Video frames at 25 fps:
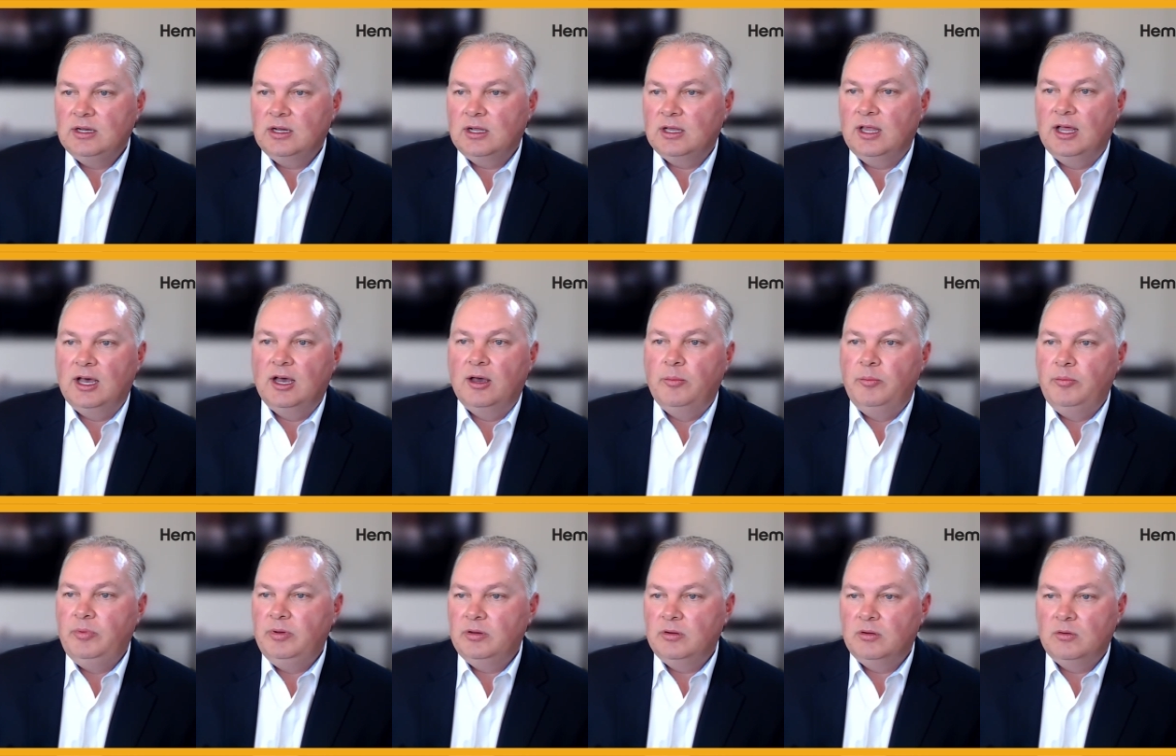
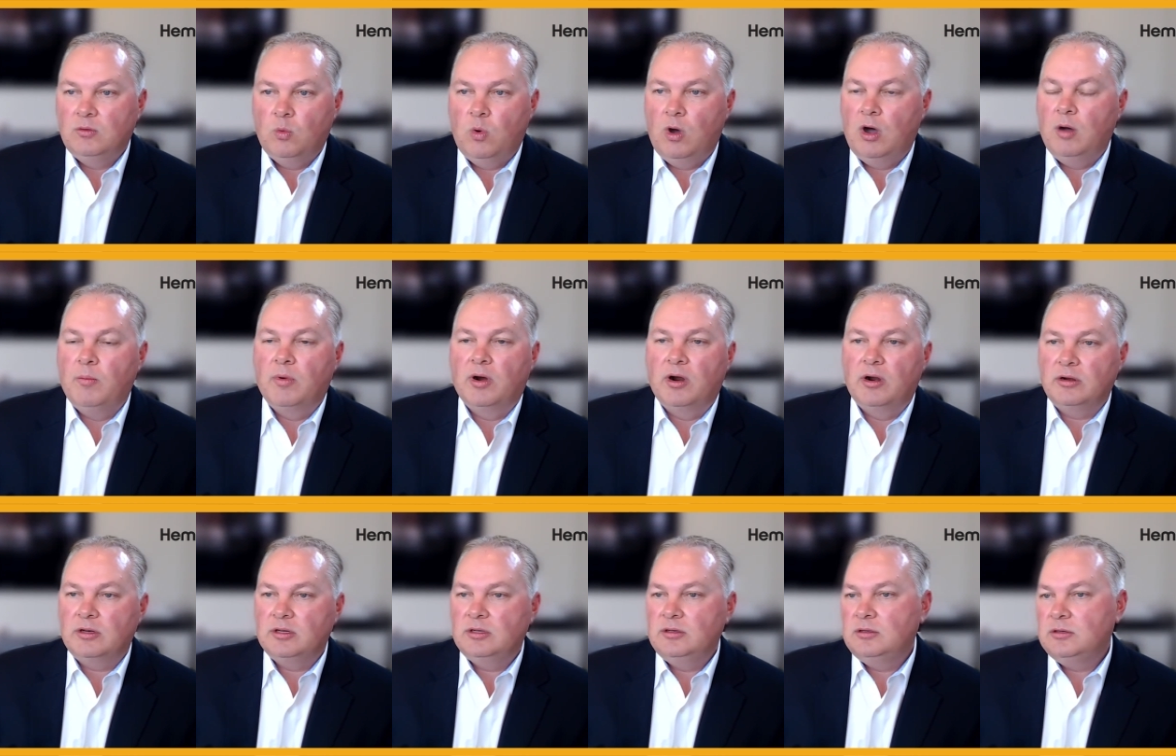Club,
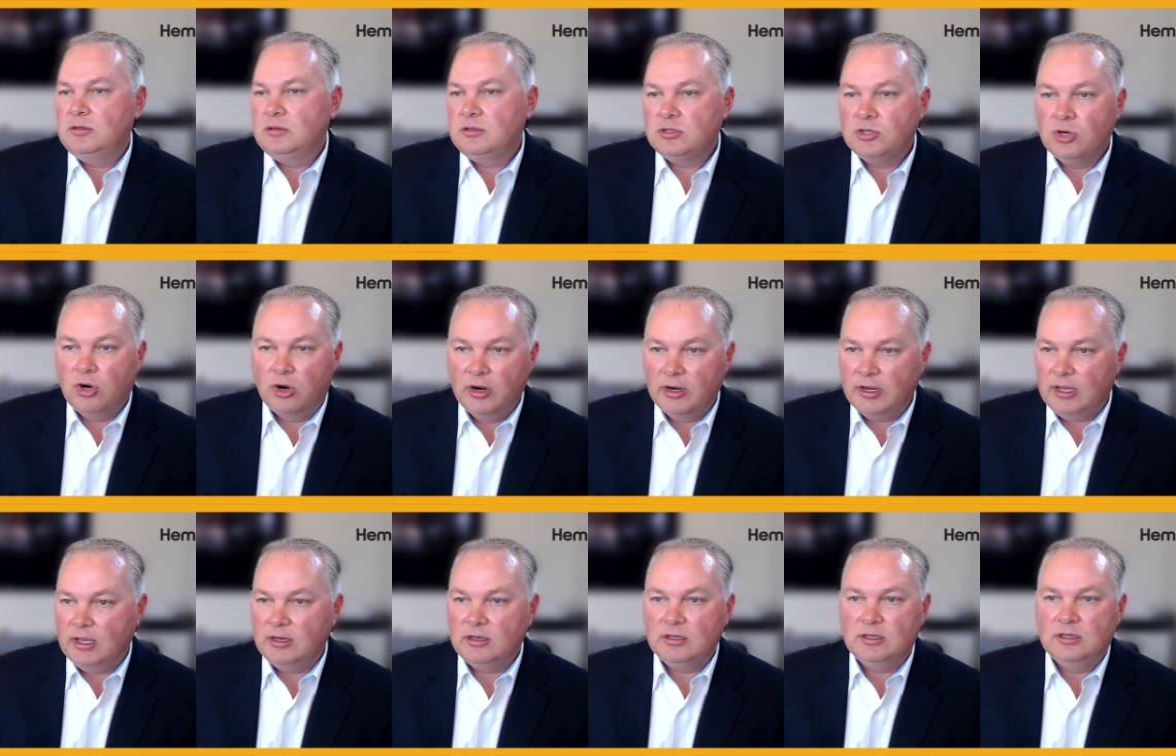Walmart,
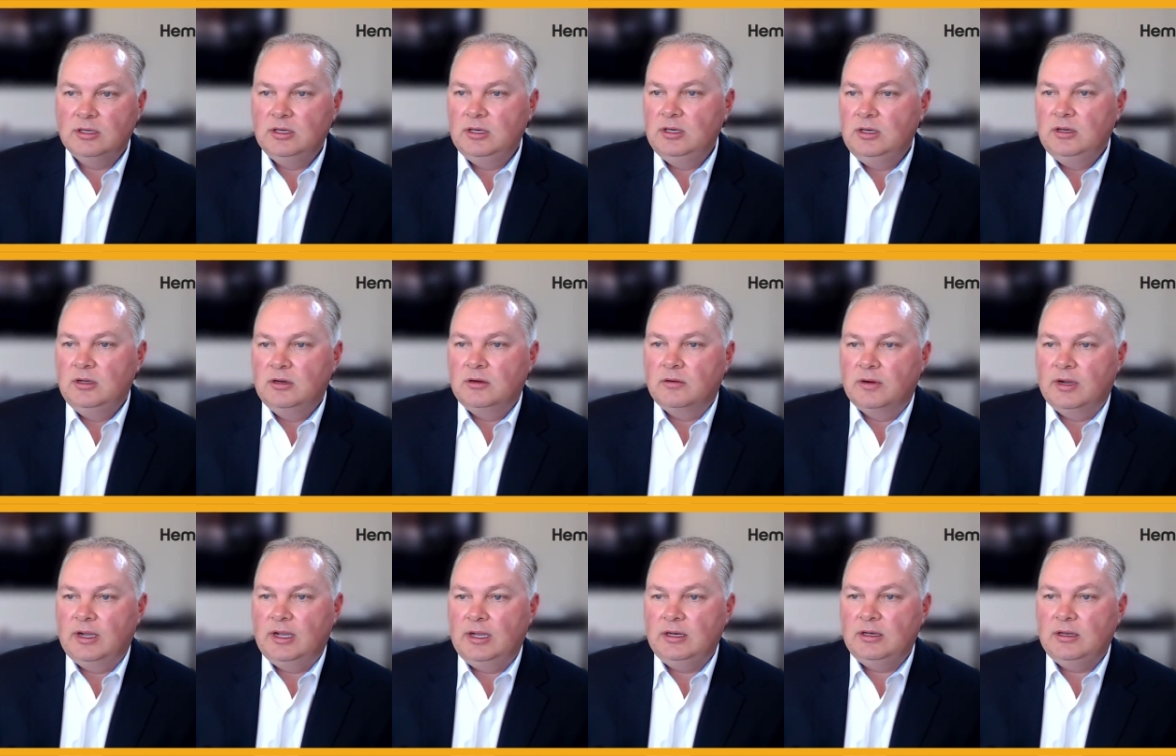Target,
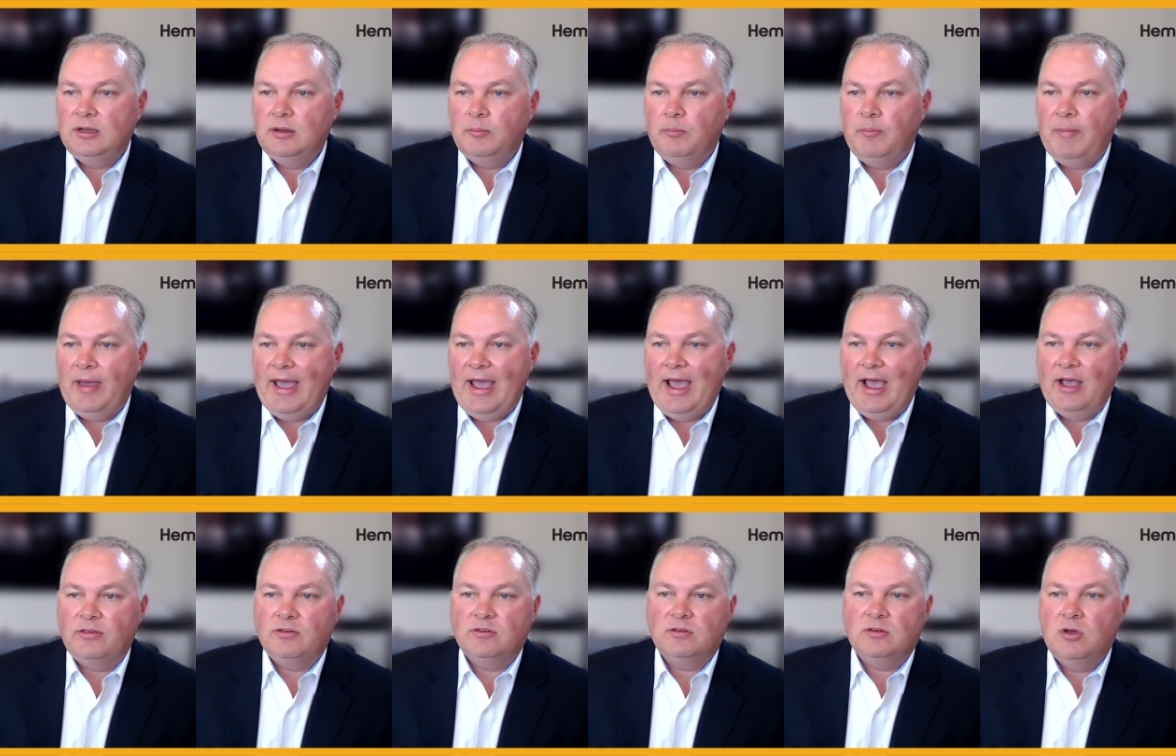right?
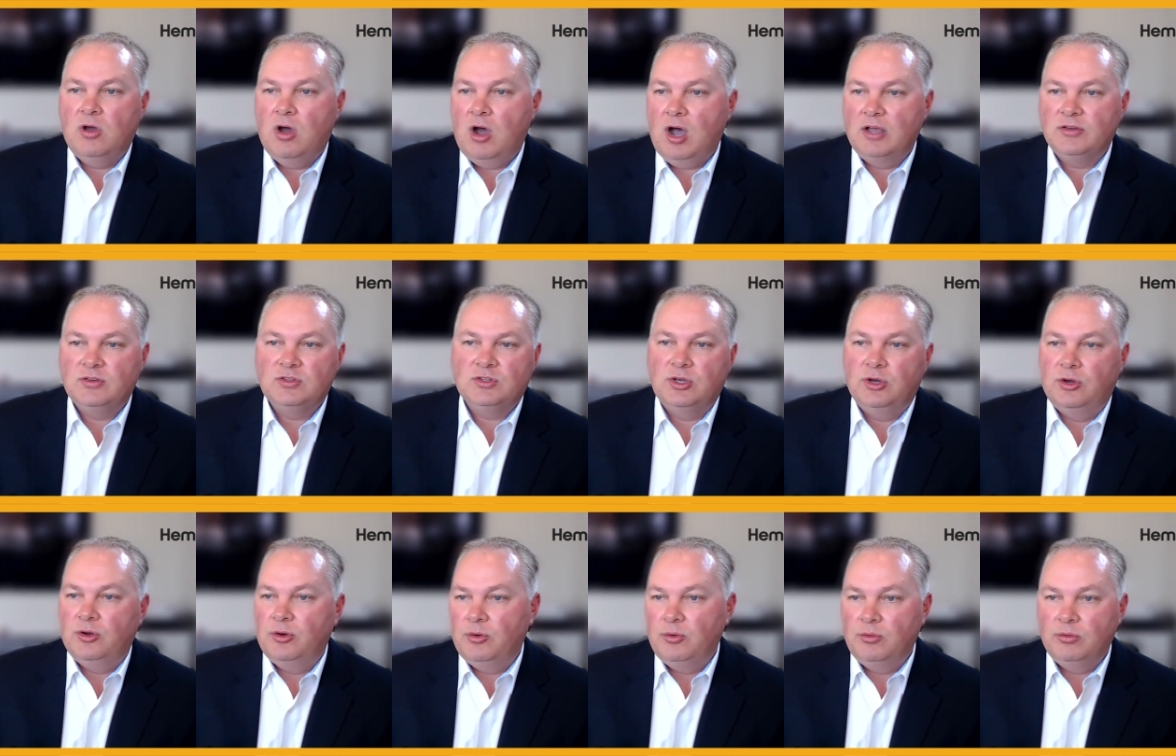Mass,
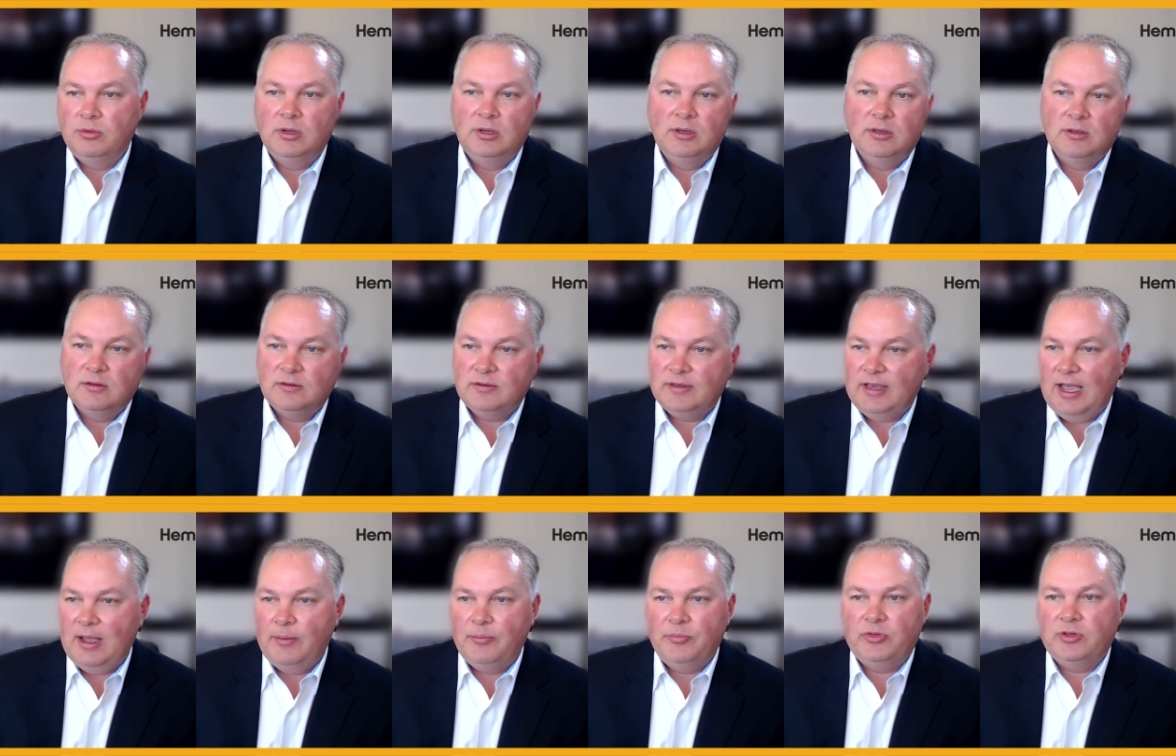Costco,
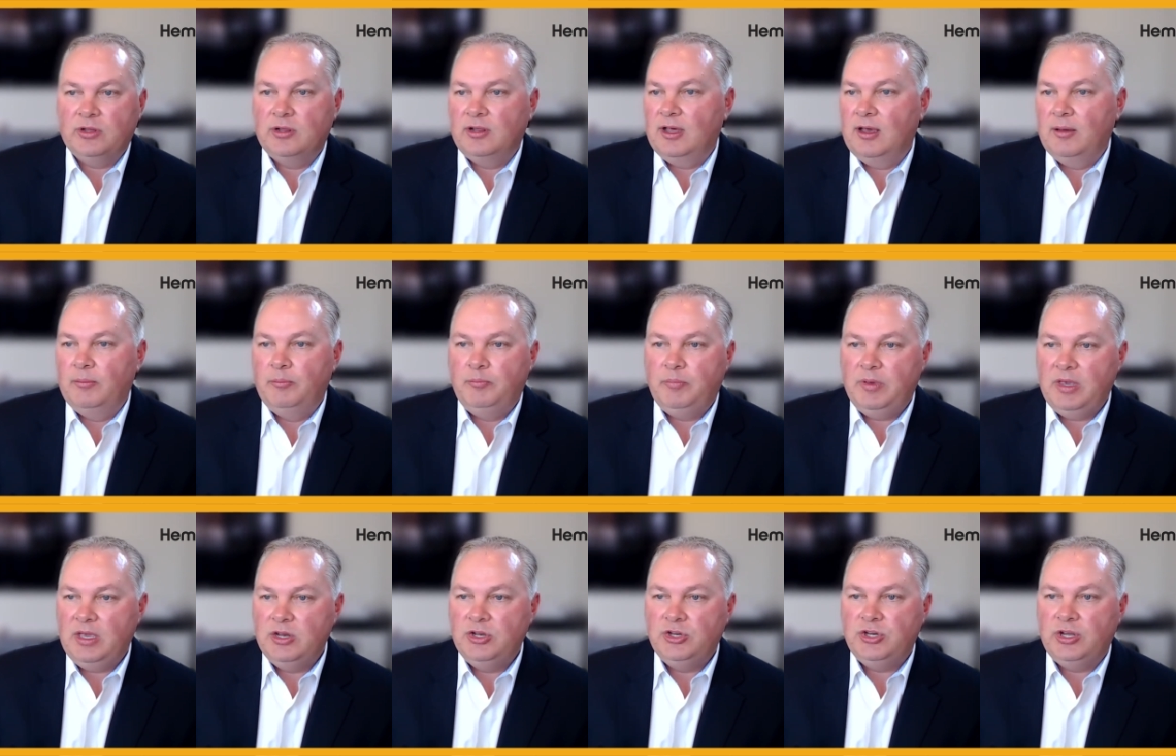Sam's Club,
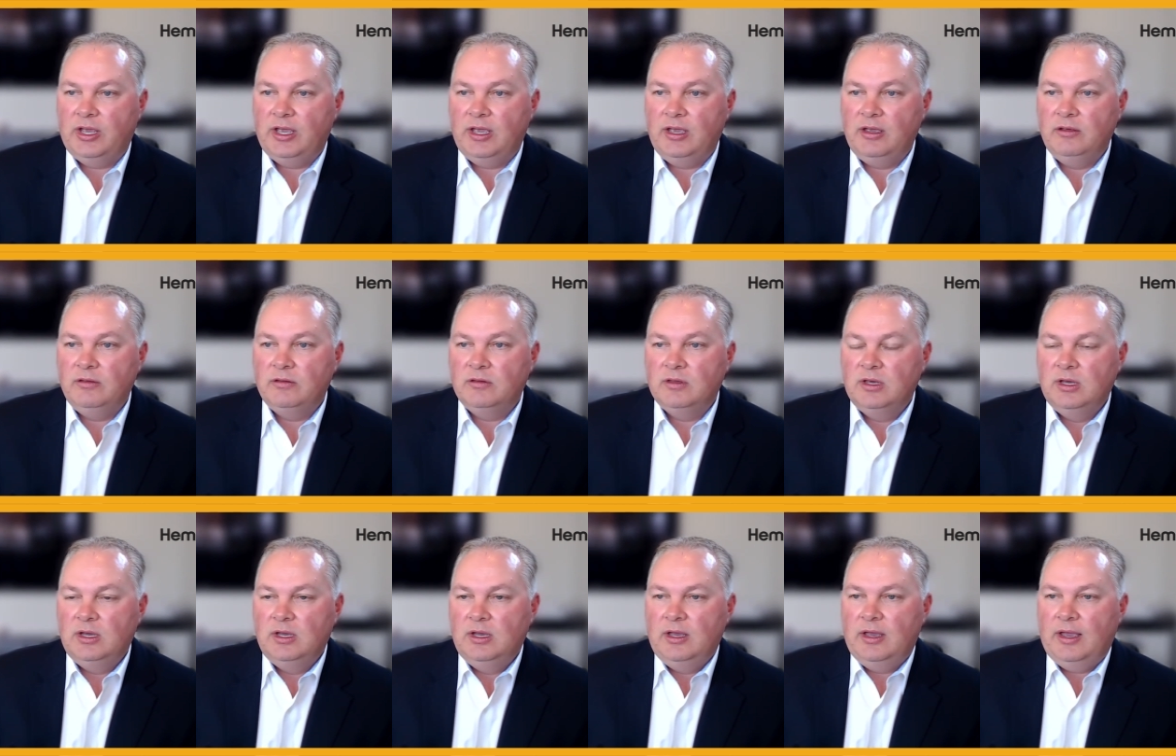
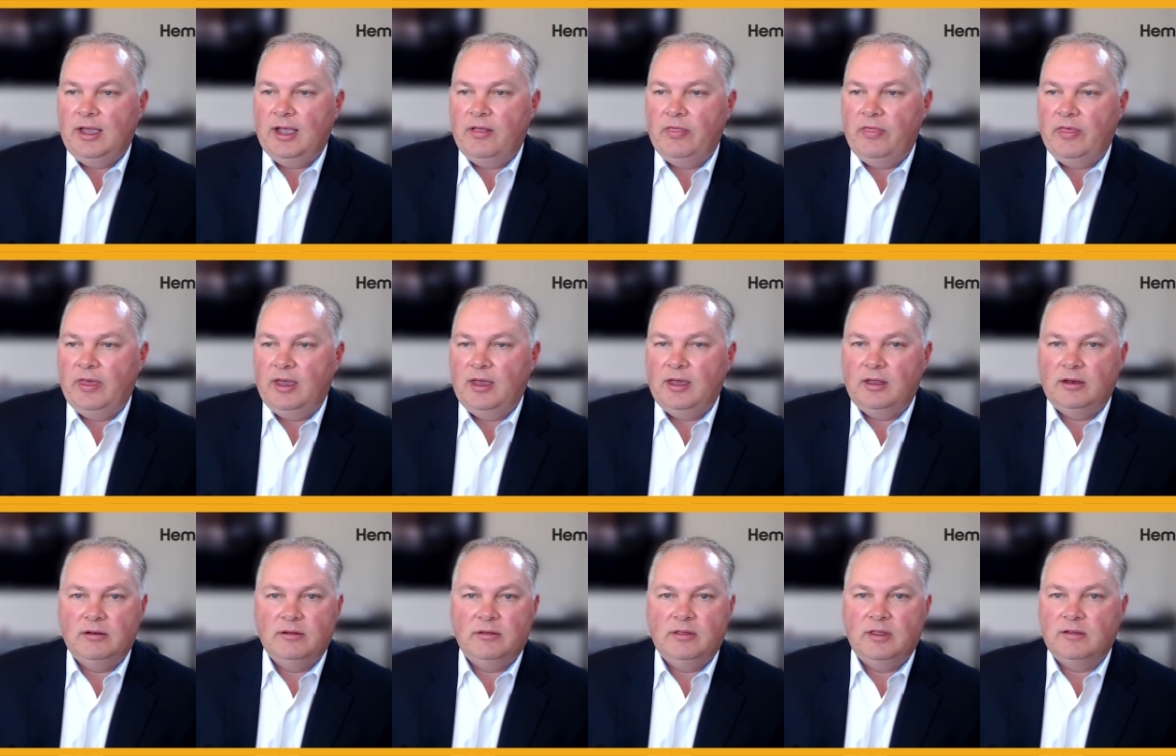BJ's, and
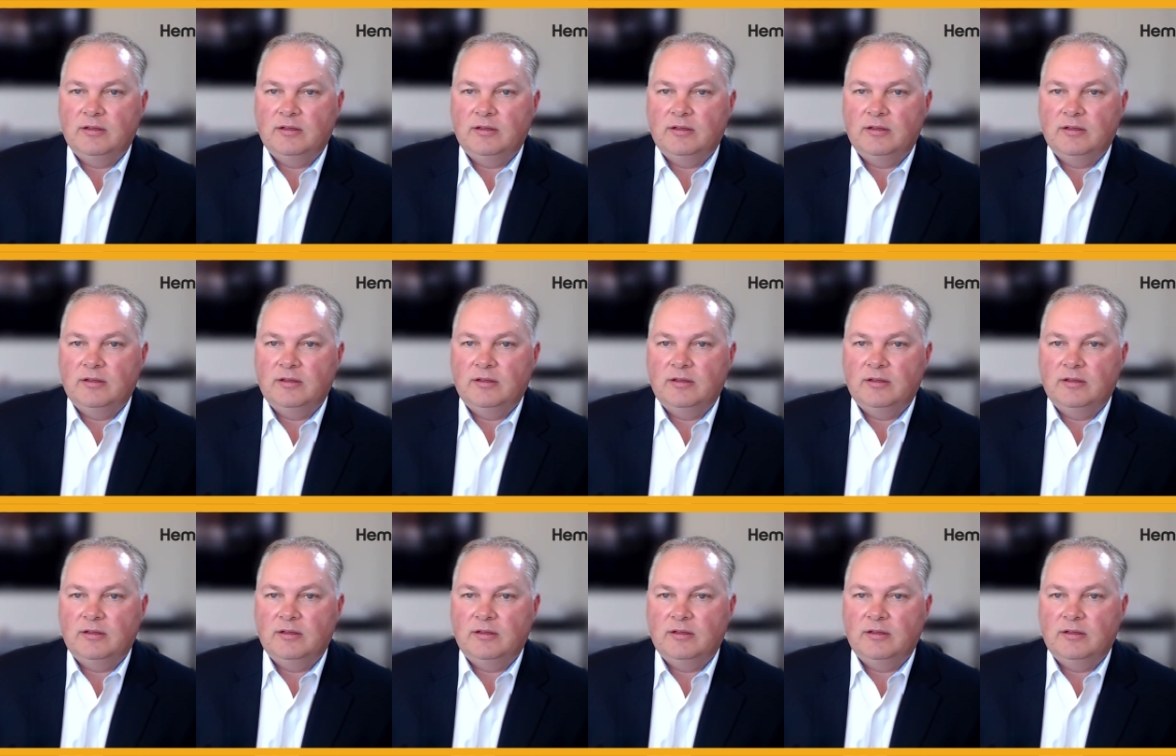then